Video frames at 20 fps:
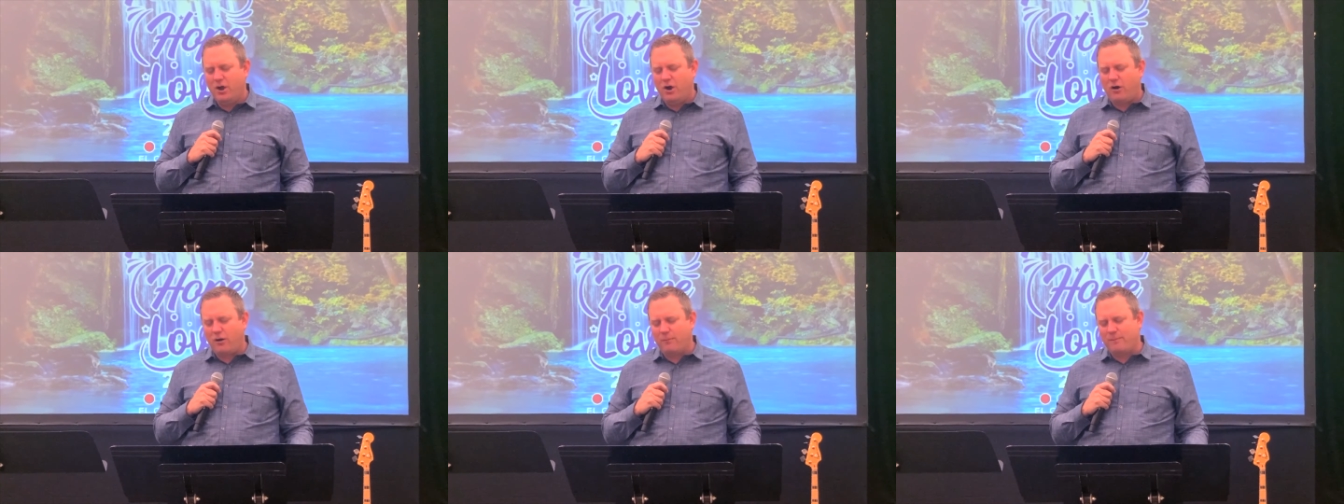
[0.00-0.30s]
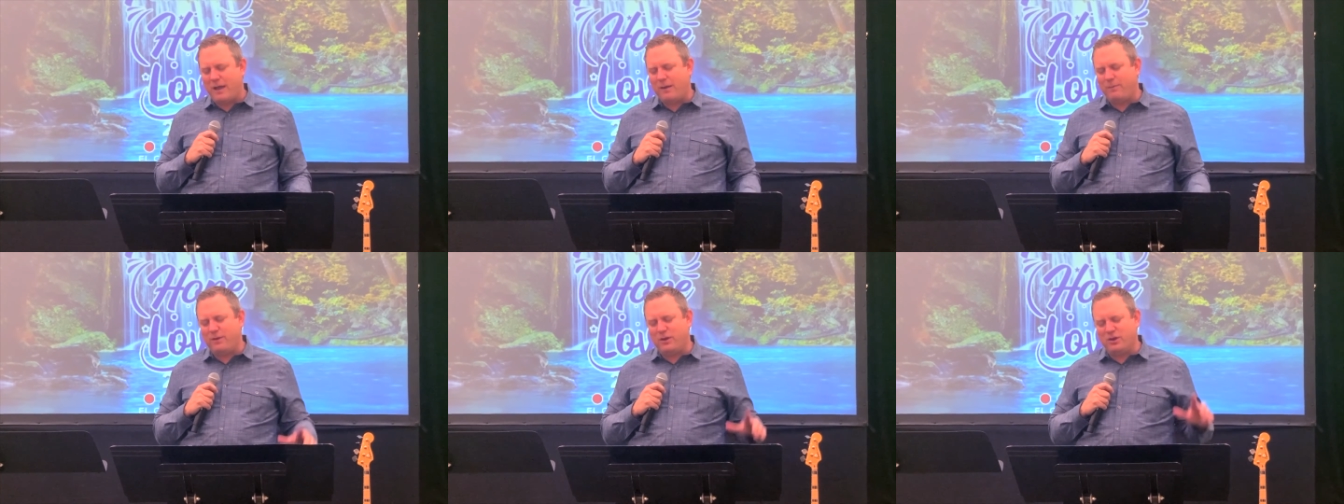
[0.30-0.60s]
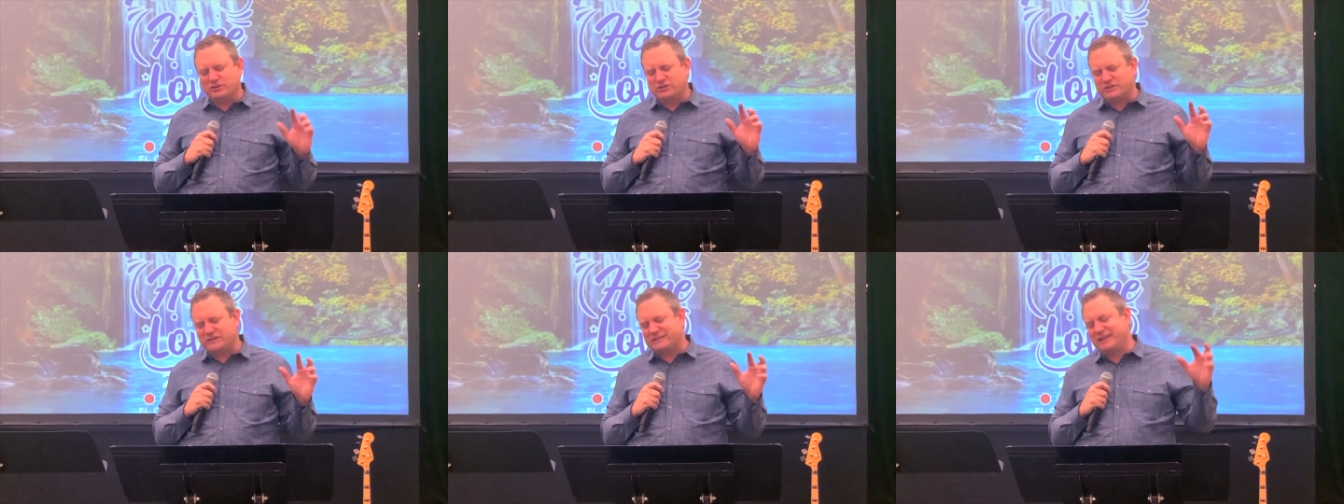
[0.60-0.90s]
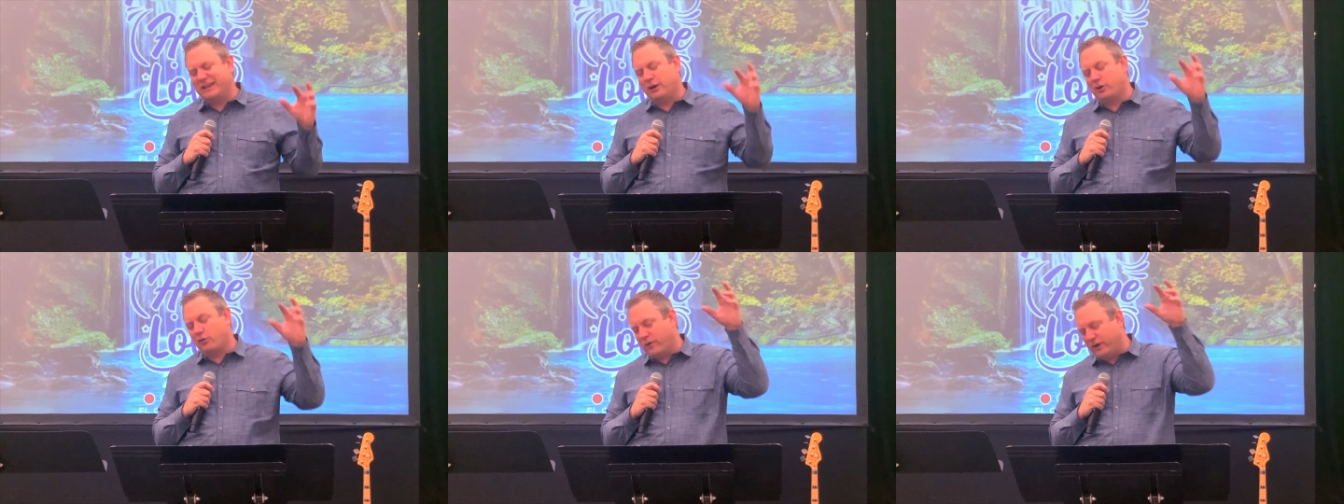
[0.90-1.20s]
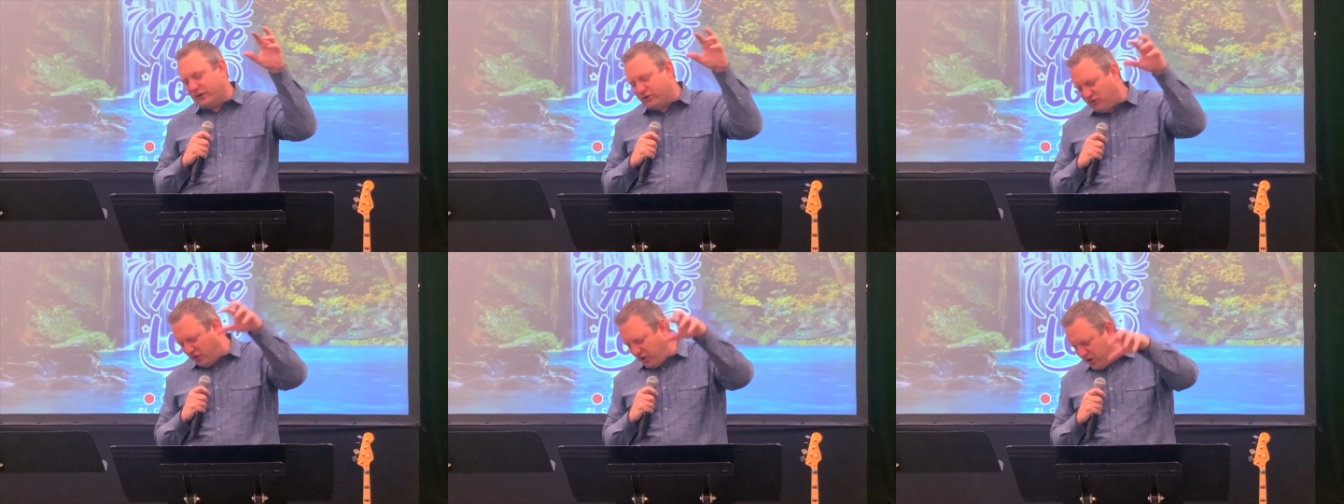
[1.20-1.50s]
Or maybe you just need to
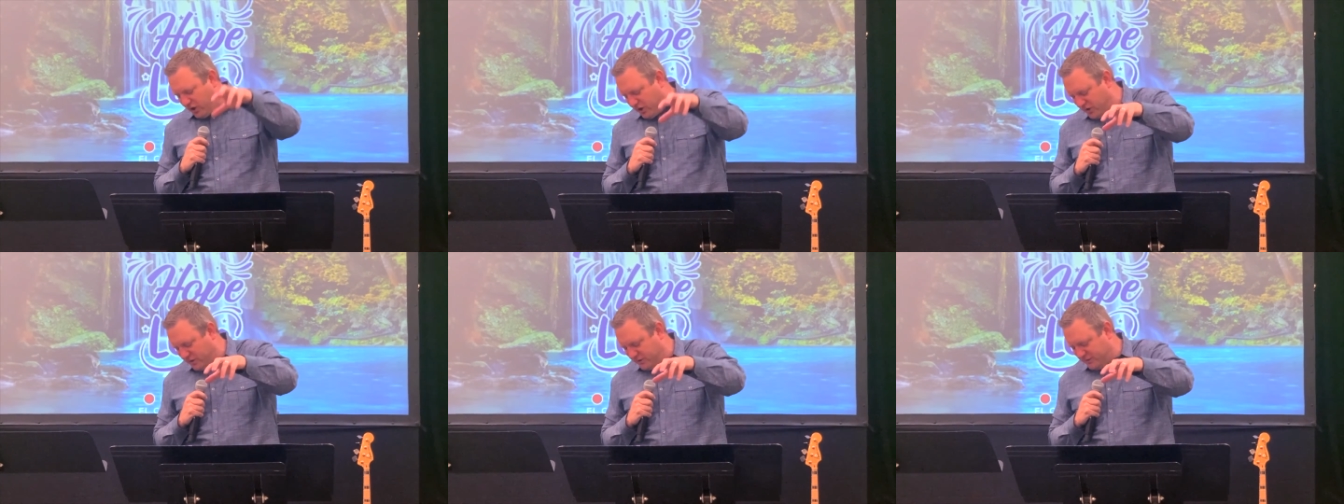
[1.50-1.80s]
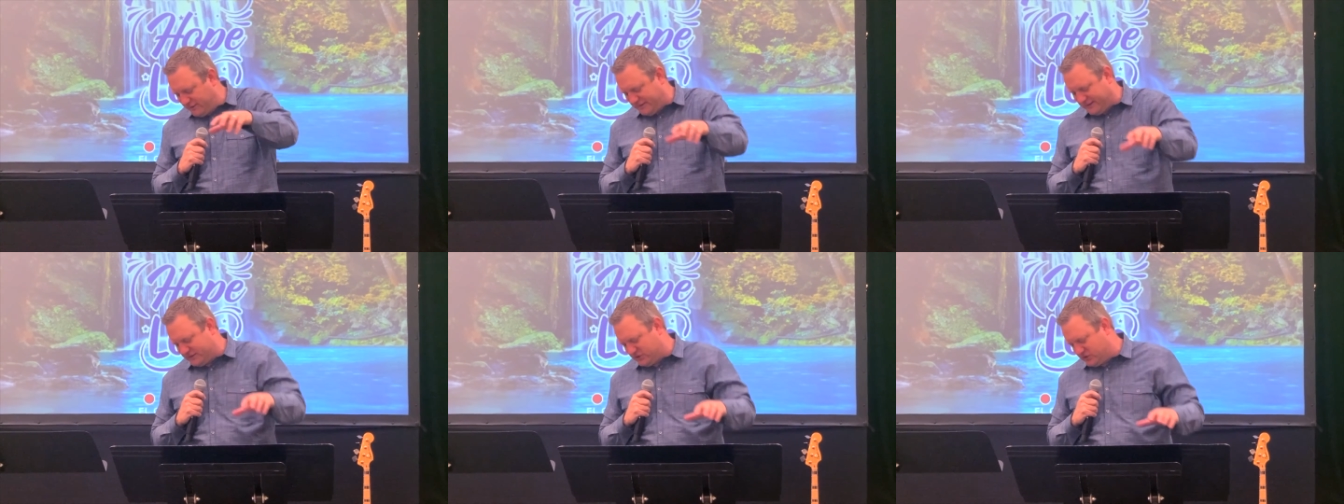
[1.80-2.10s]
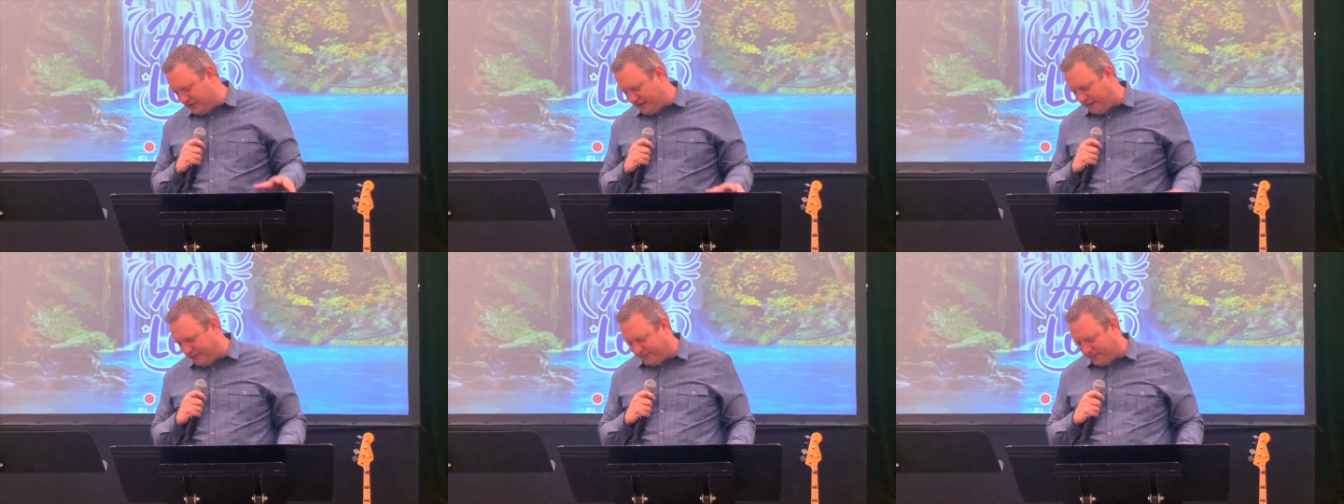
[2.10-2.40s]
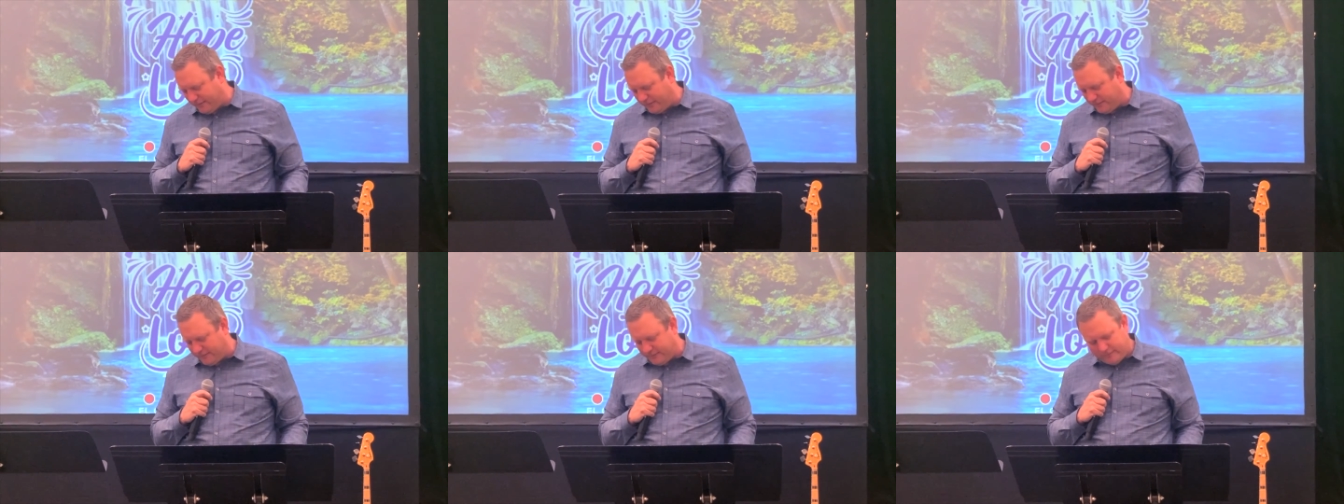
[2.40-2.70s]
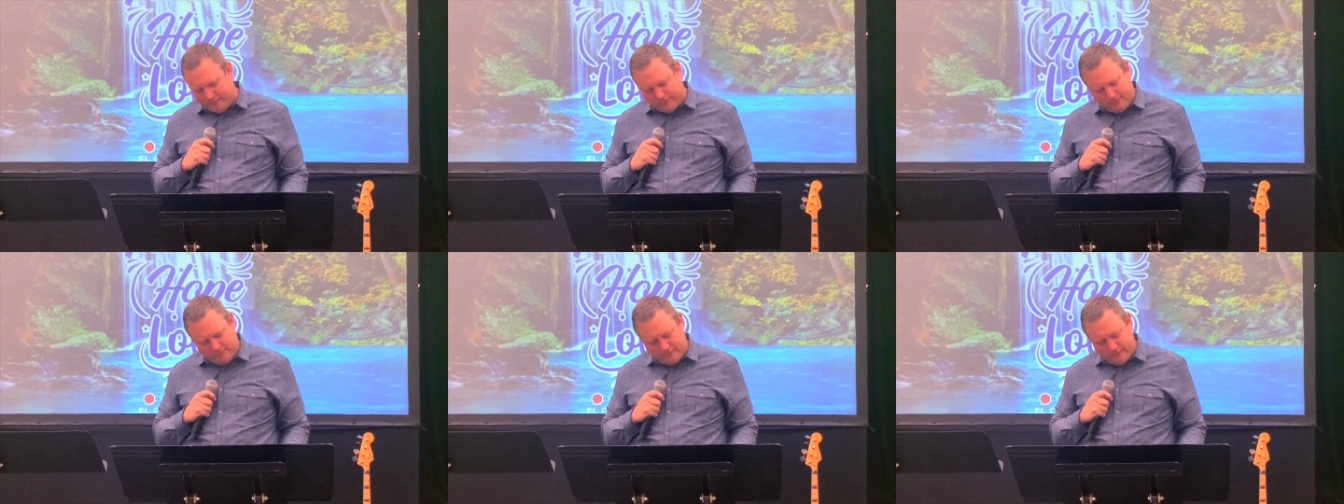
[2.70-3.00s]
return to
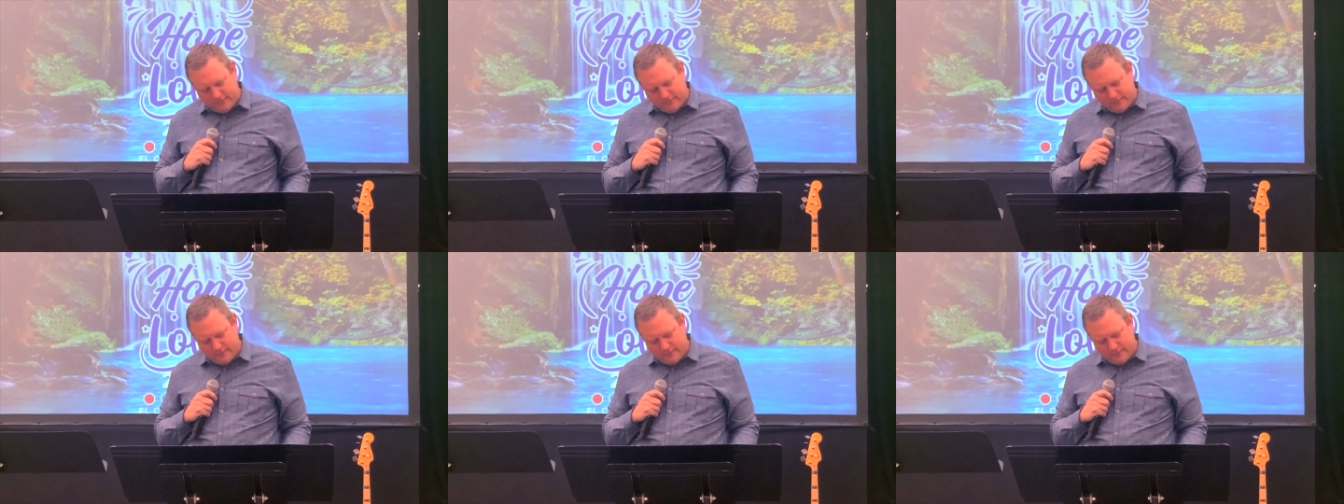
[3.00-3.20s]
Jesus.